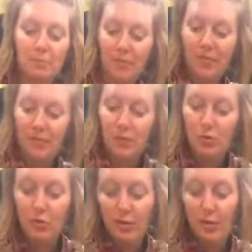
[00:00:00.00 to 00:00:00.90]
give
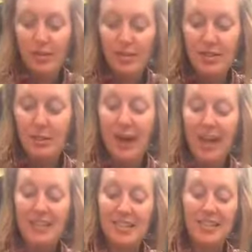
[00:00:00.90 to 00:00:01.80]
you some
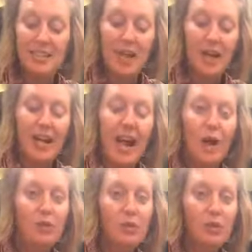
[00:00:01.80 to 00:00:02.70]
ideas on how
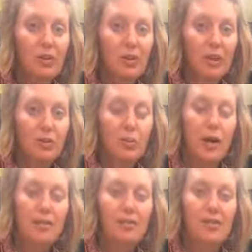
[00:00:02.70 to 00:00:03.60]
you can earn extra
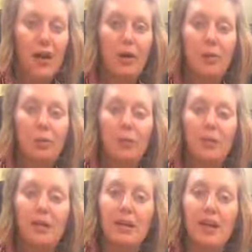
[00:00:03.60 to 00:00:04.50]
prizes. Now, we'll
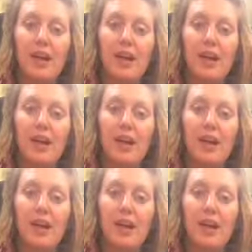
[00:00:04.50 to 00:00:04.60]
be